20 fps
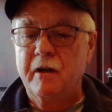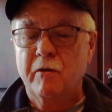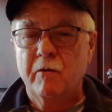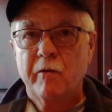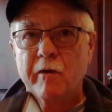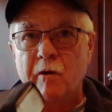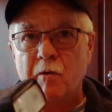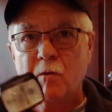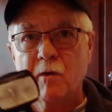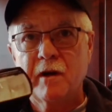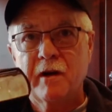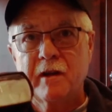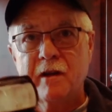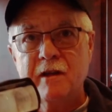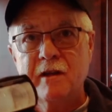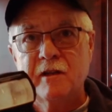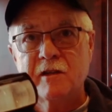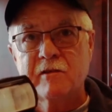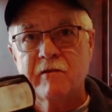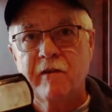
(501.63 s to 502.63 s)
Where one of
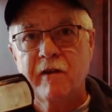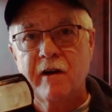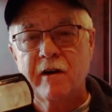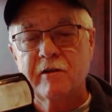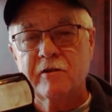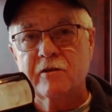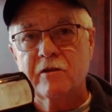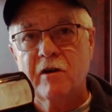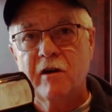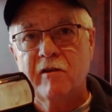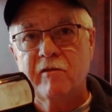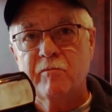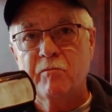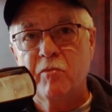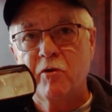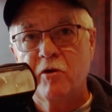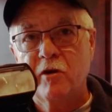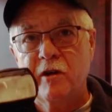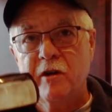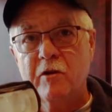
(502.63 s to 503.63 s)
these fires off
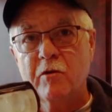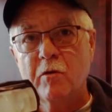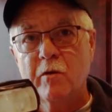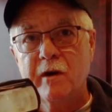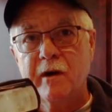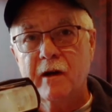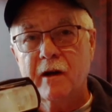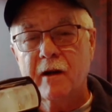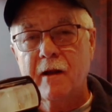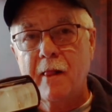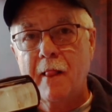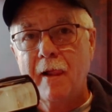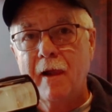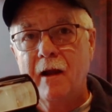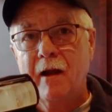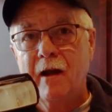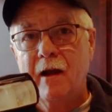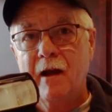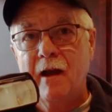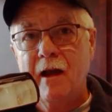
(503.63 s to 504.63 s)
pretty quick.
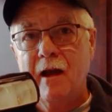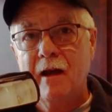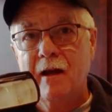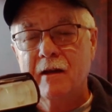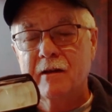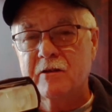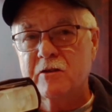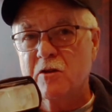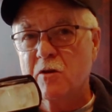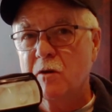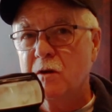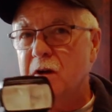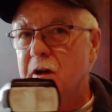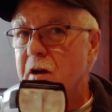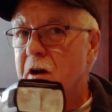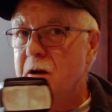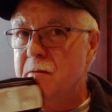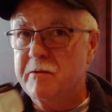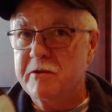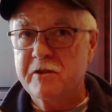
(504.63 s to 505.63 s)
And so it
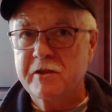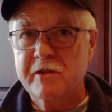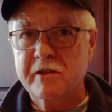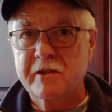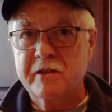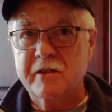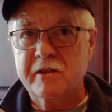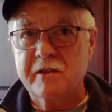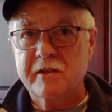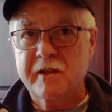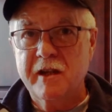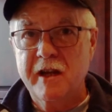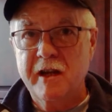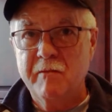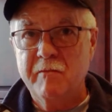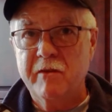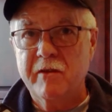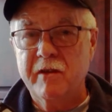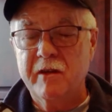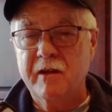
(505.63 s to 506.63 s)
accomplishes the same
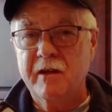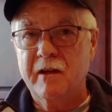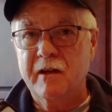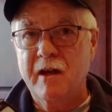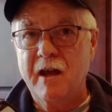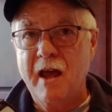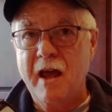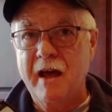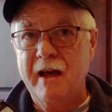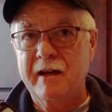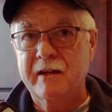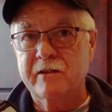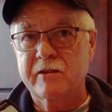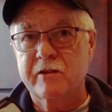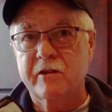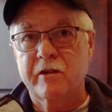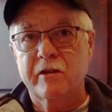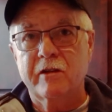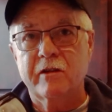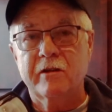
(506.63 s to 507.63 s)
thing as
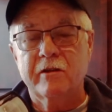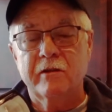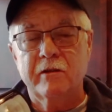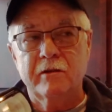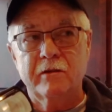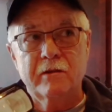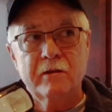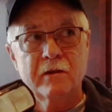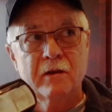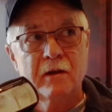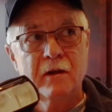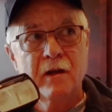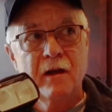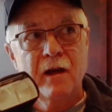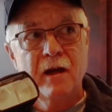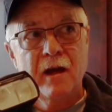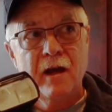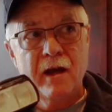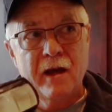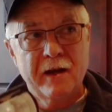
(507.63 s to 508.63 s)
the, th-
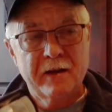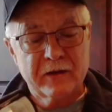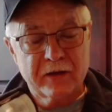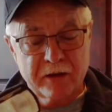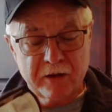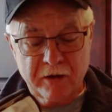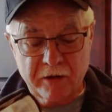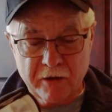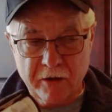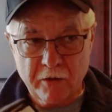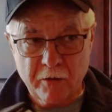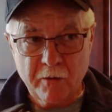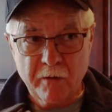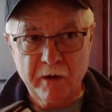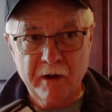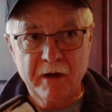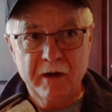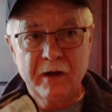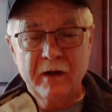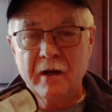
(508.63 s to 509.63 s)
as the
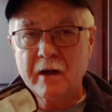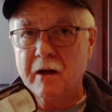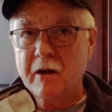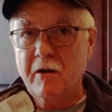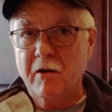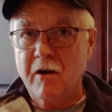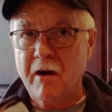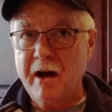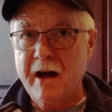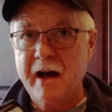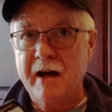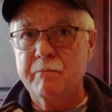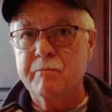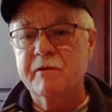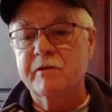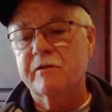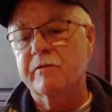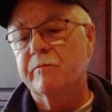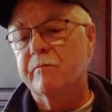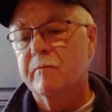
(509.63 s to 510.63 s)
three
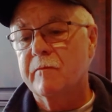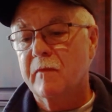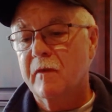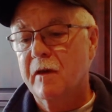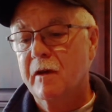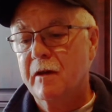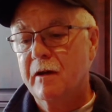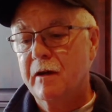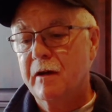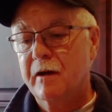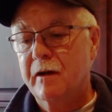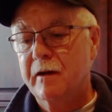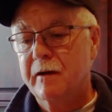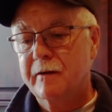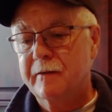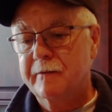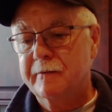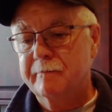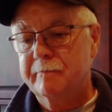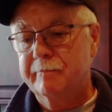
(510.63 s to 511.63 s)
claps.
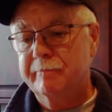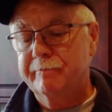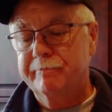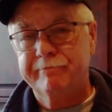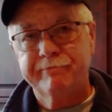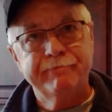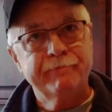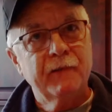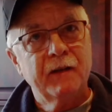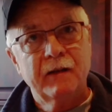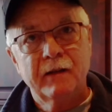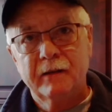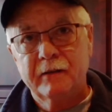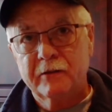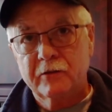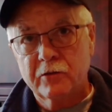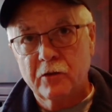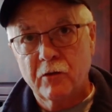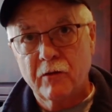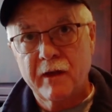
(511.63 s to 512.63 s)
Um,
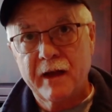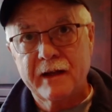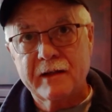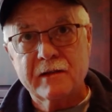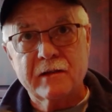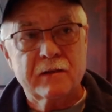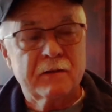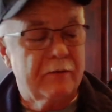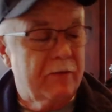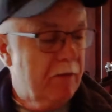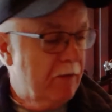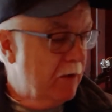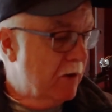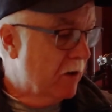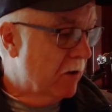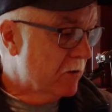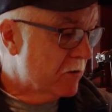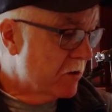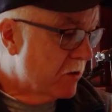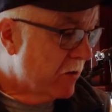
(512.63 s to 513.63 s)
so that's, you
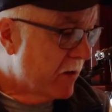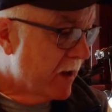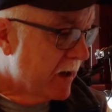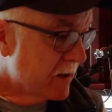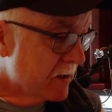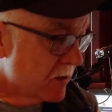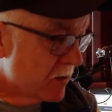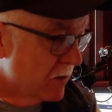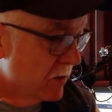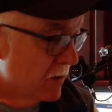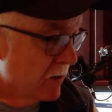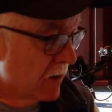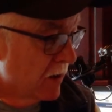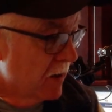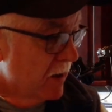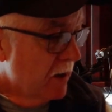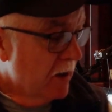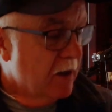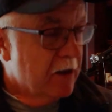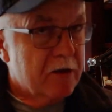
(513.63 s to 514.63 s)
know, so that's good.
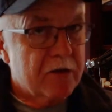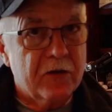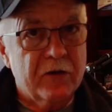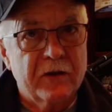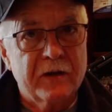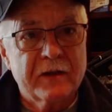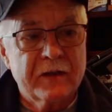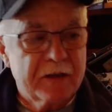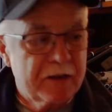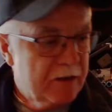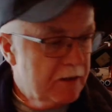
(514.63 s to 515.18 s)
So let's